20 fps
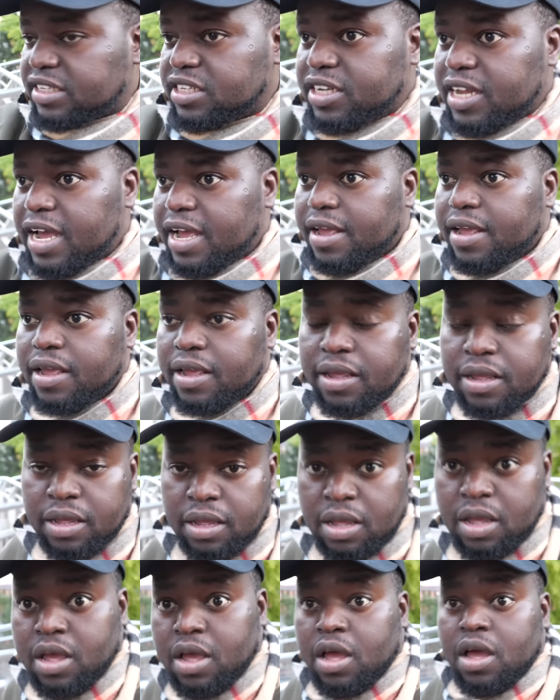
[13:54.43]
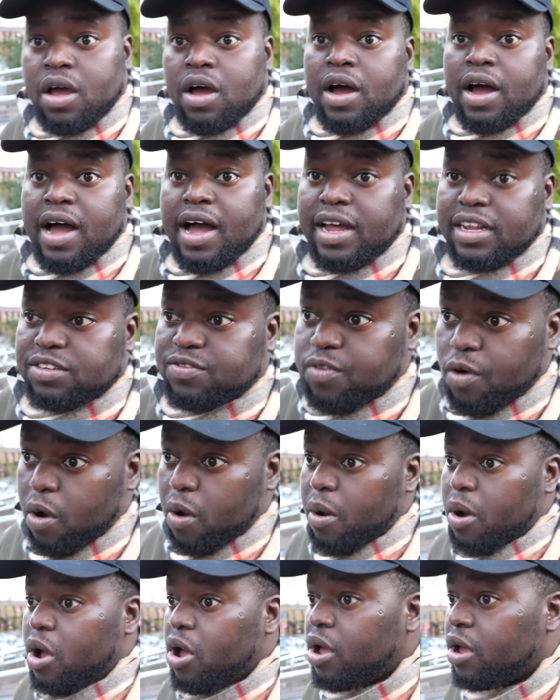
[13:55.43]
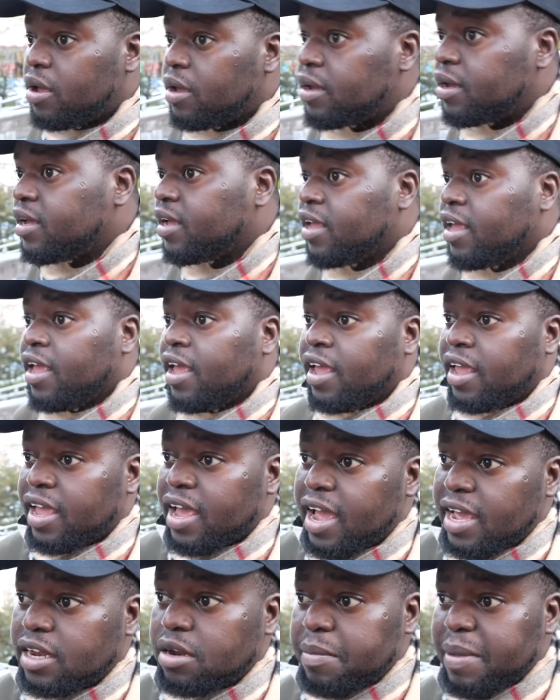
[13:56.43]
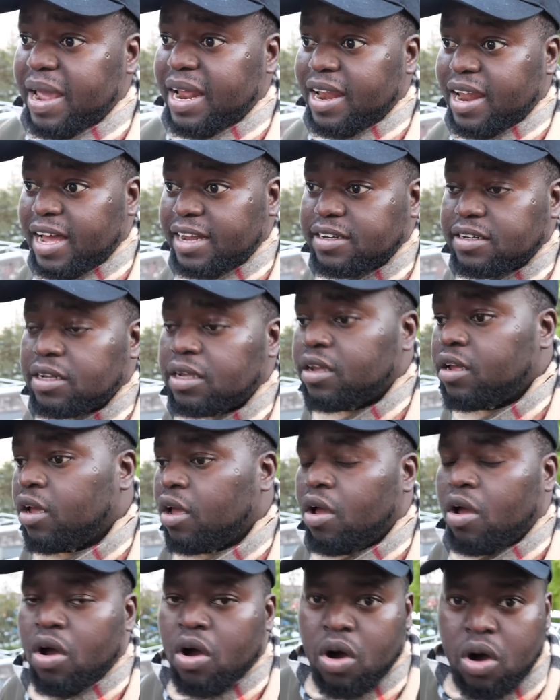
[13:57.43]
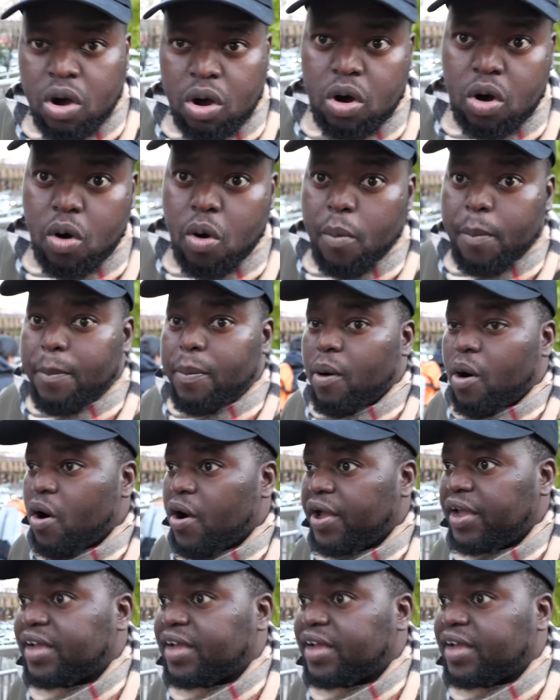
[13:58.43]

to that. Fast forward, here in the mainland, oh boy, I